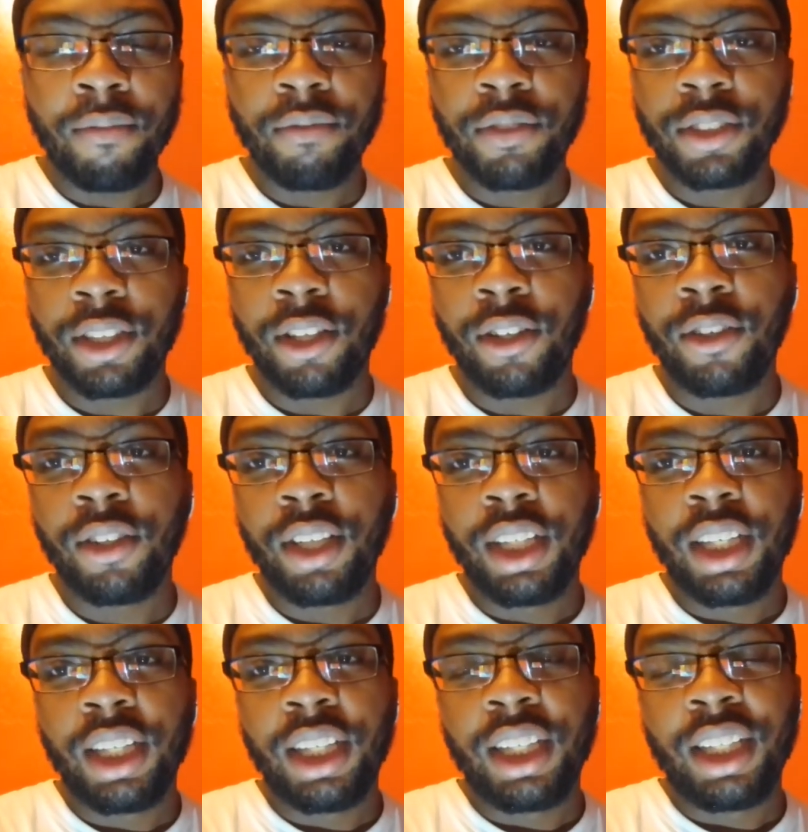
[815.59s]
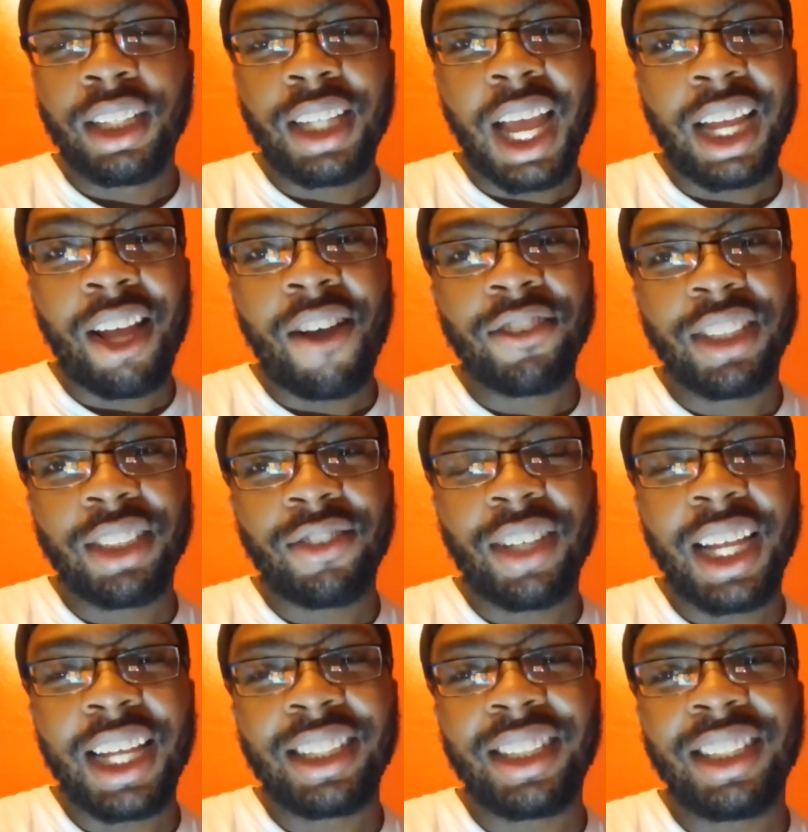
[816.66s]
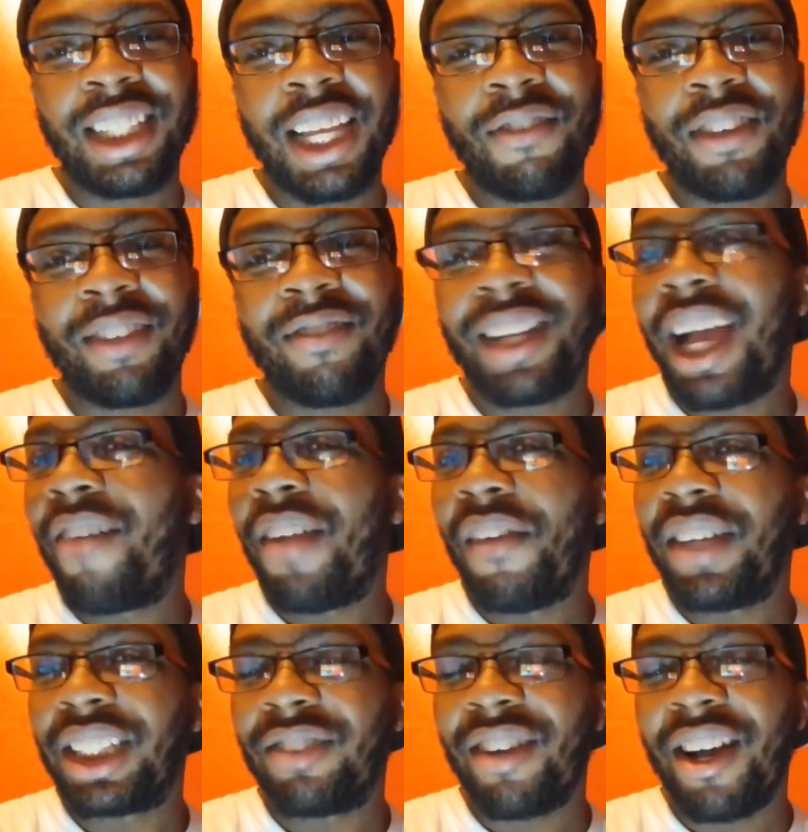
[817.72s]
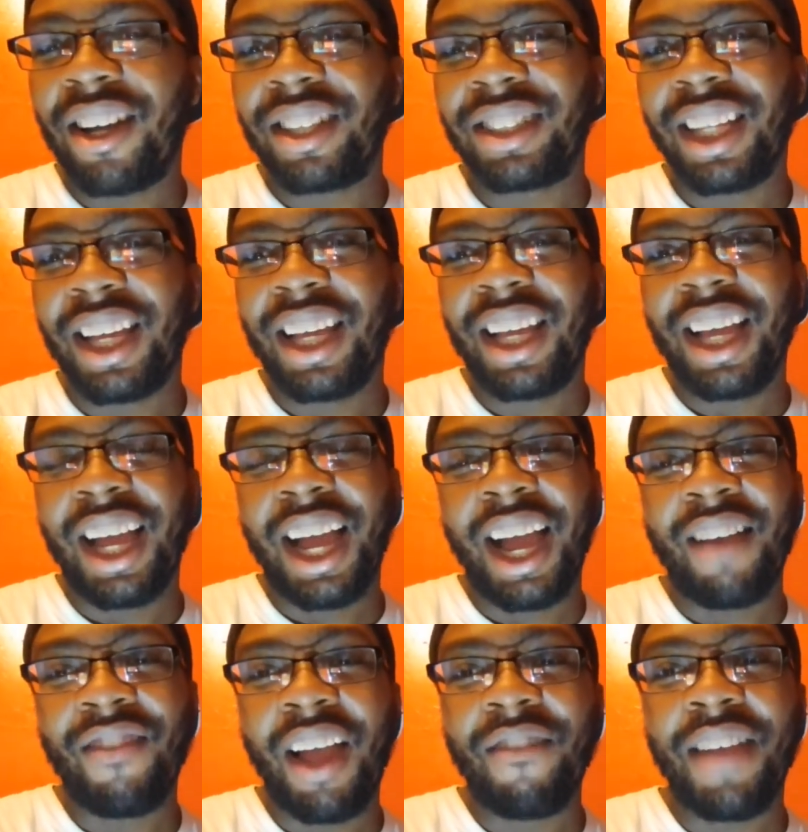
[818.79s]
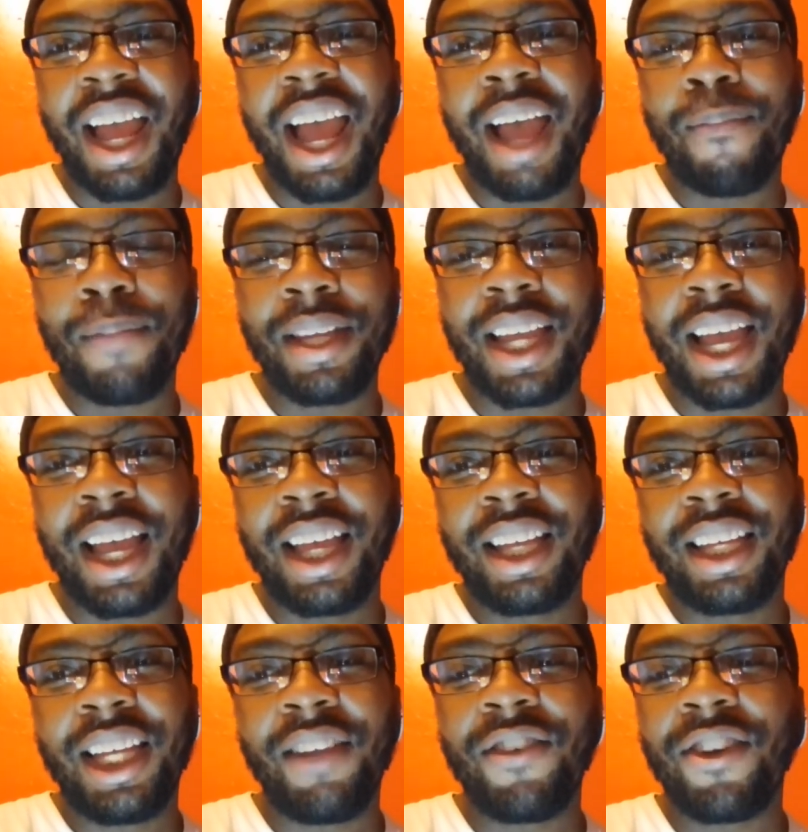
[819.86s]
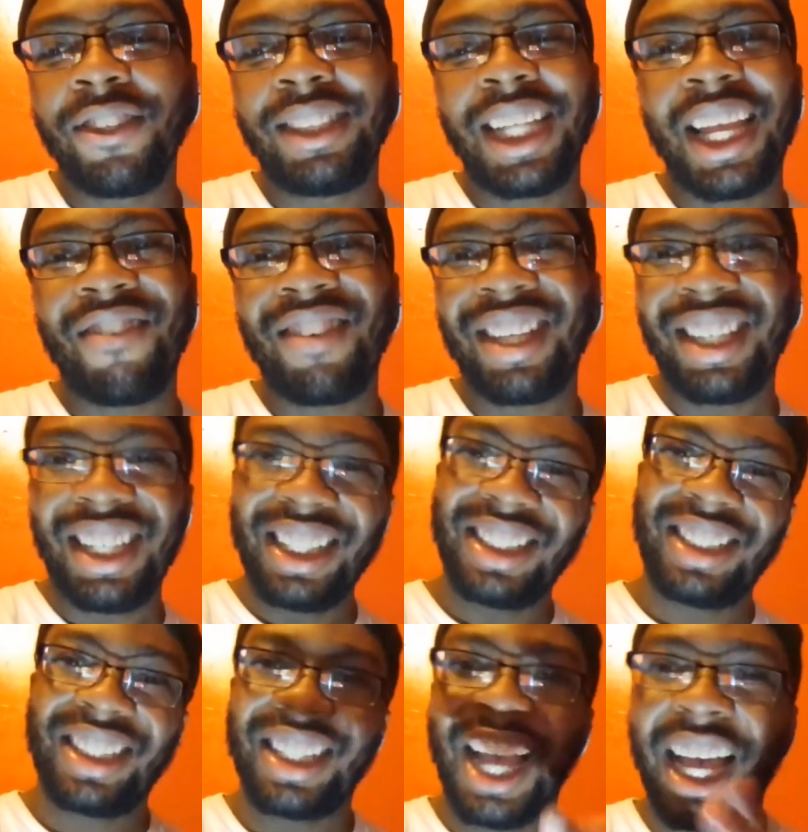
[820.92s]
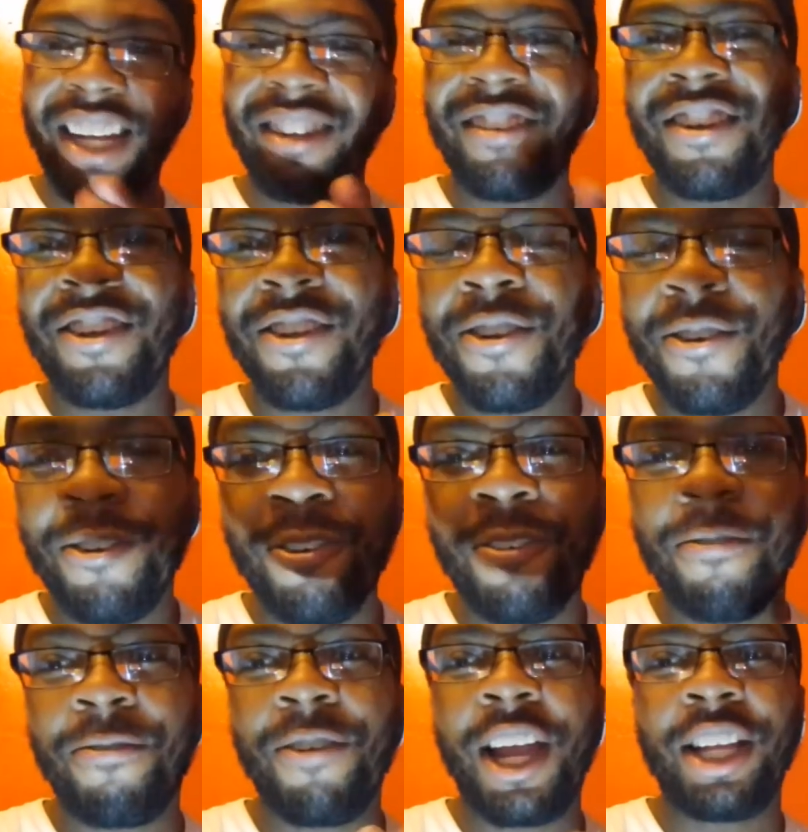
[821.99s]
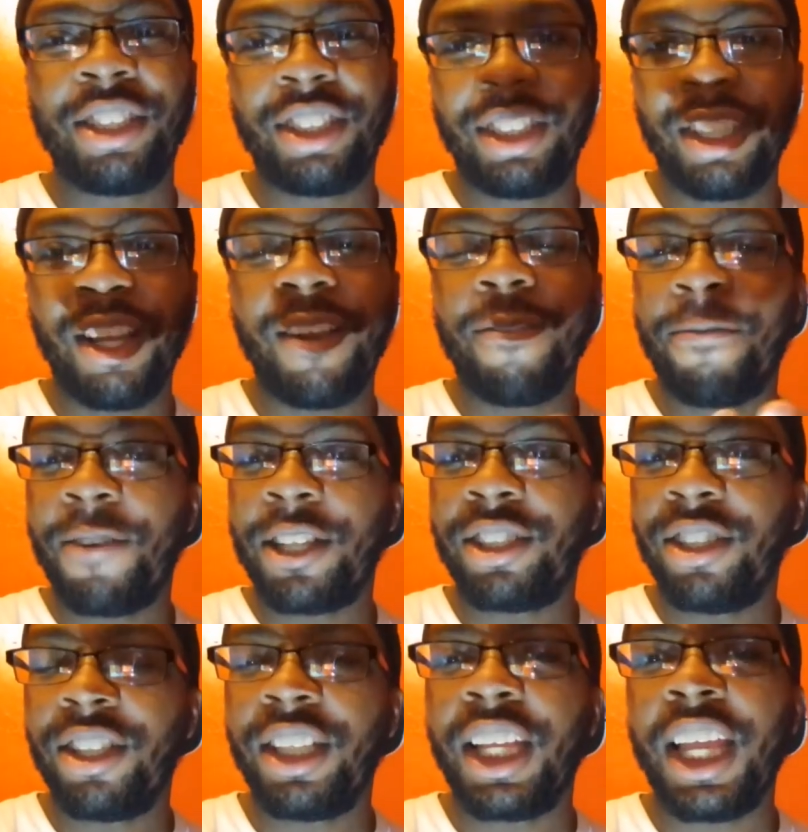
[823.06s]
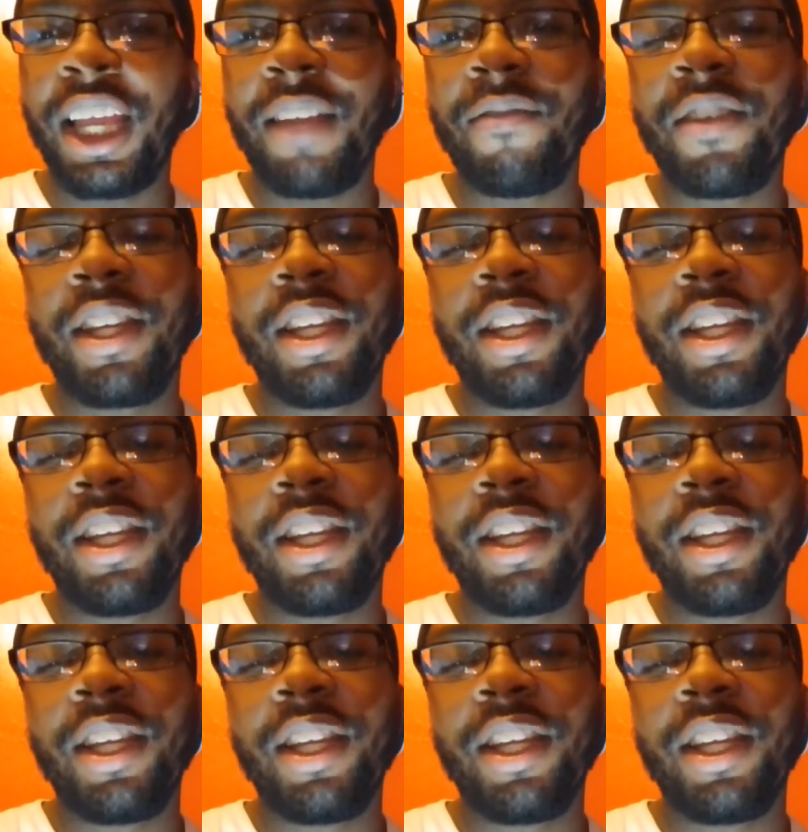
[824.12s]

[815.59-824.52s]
So that conversation with Hayes and David kind of made me smile because I'm happy that even though David is kind of new, fresh to the game,